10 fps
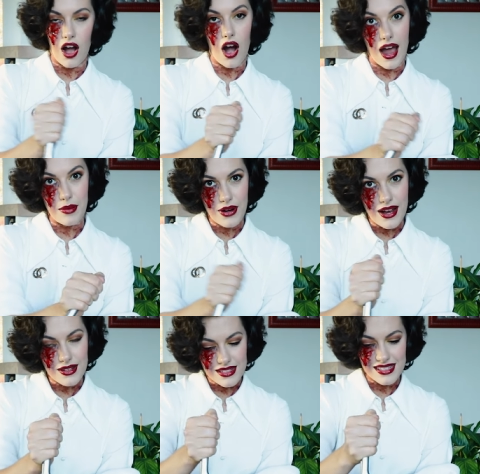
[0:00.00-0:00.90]

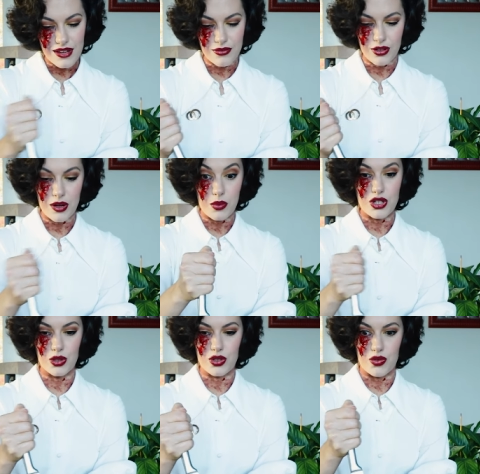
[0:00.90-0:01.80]
eyebrows and stuff on it,
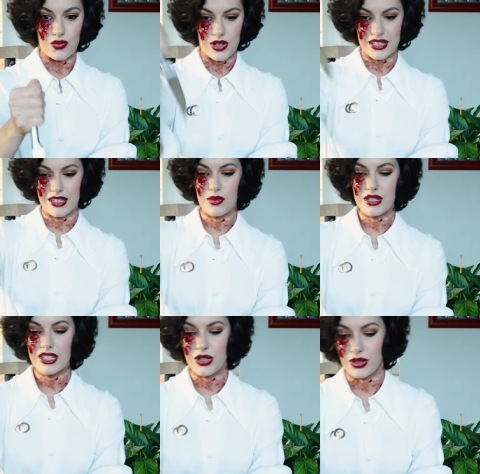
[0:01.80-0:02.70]
which looked really,
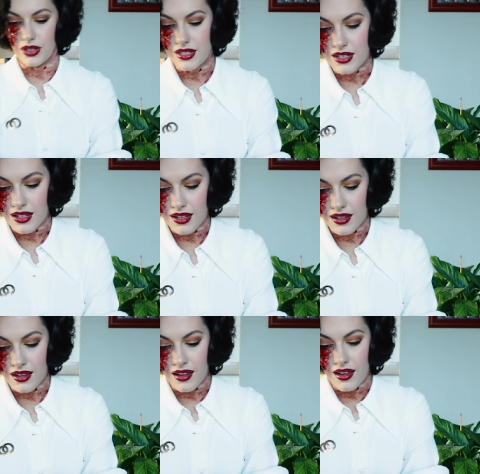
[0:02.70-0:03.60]
really good.
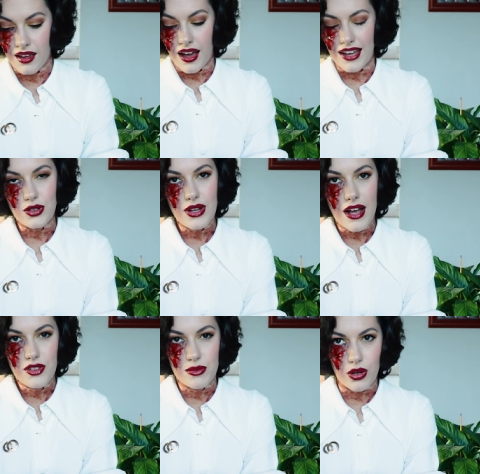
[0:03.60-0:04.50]
I do
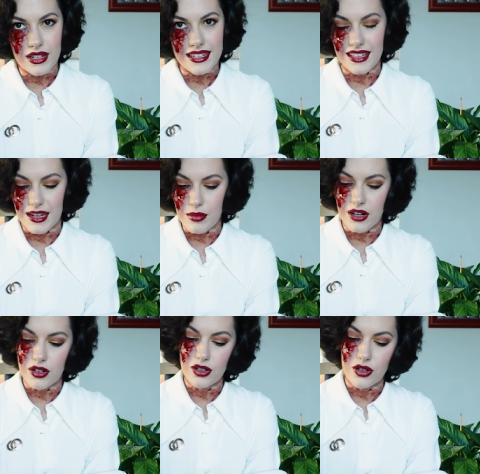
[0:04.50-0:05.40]
have some modeling clay, but
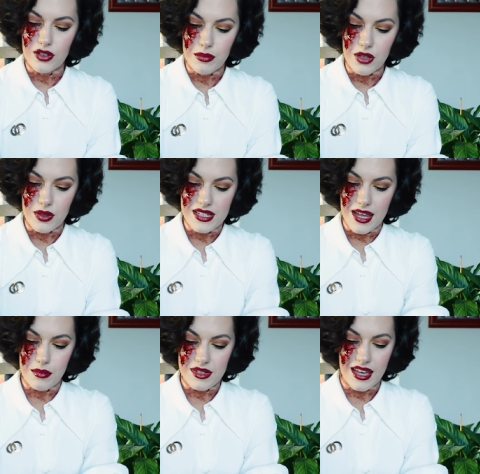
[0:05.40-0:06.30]
I don't know that I'm going to
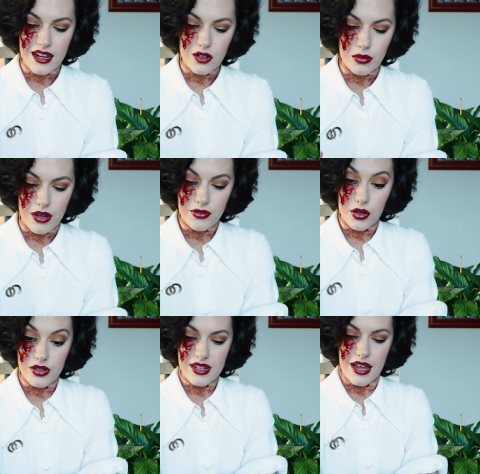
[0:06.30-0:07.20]
attempt that on my
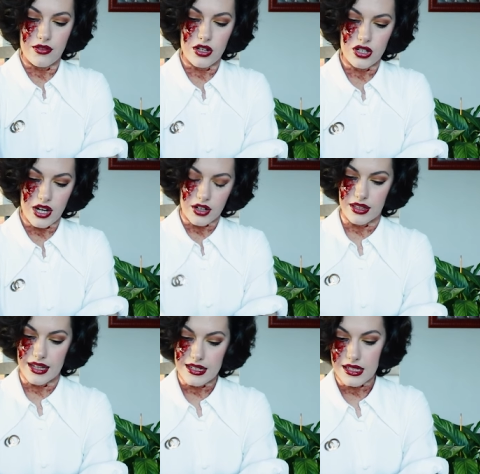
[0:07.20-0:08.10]
first ever
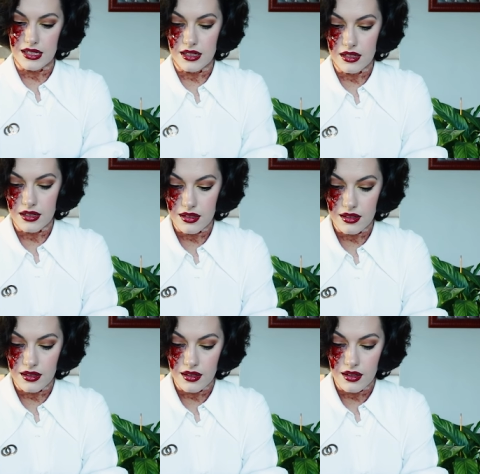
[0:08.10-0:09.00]
jack-o'-lantern.
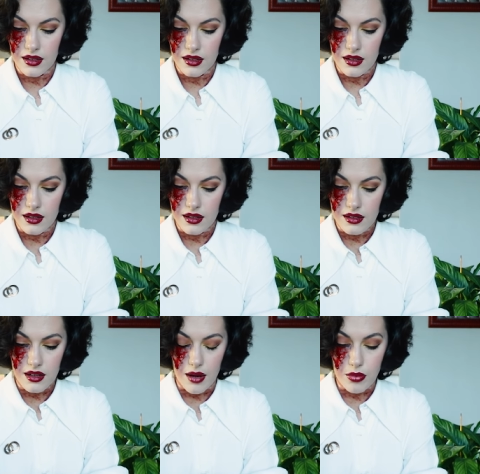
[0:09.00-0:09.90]

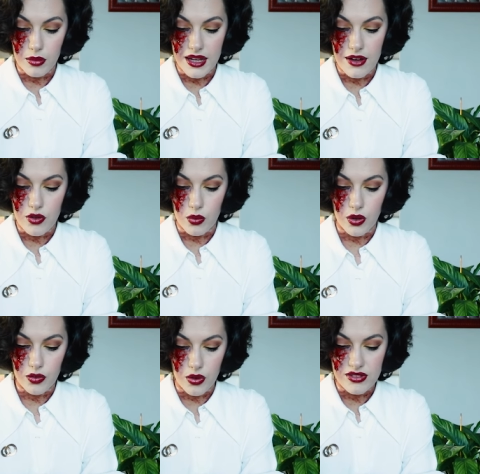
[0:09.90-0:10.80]
I probably have the
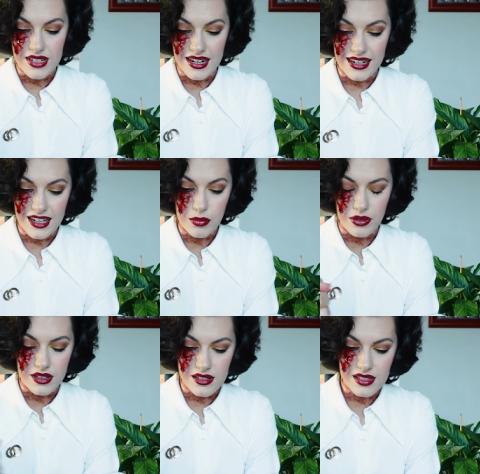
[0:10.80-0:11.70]
world's worst technique,
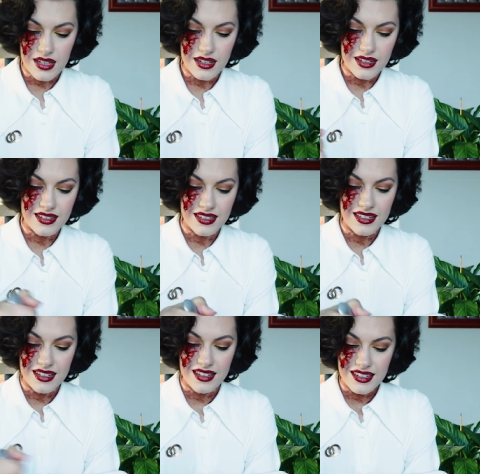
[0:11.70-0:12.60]
but this
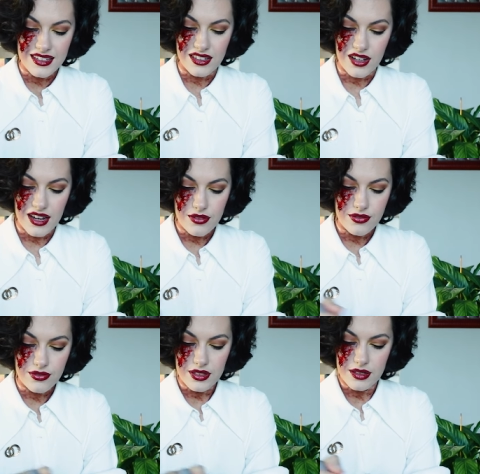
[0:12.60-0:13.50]

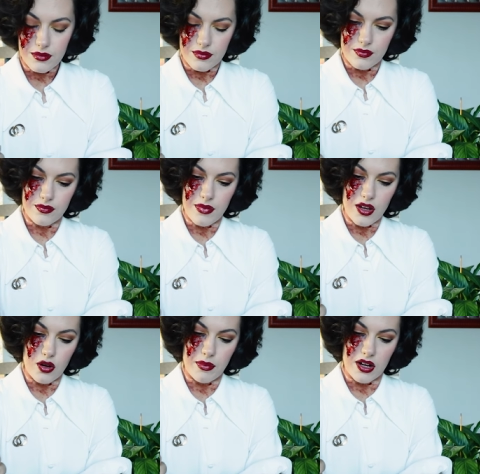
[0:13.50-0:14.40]
knife
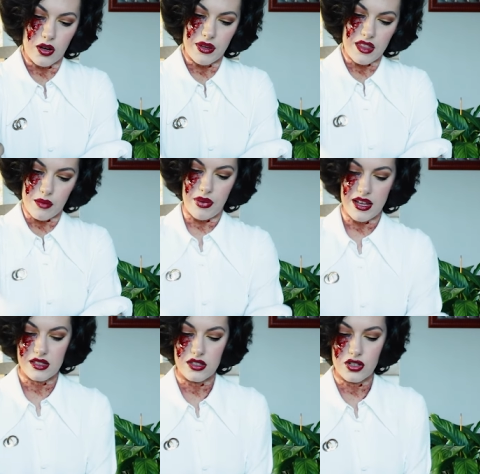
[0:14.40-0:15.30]
may or may not be the
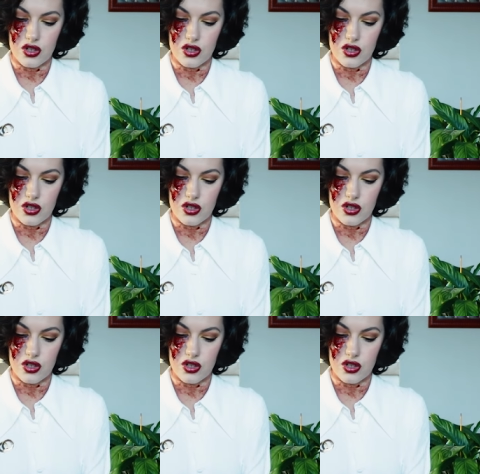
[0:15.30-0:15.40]
best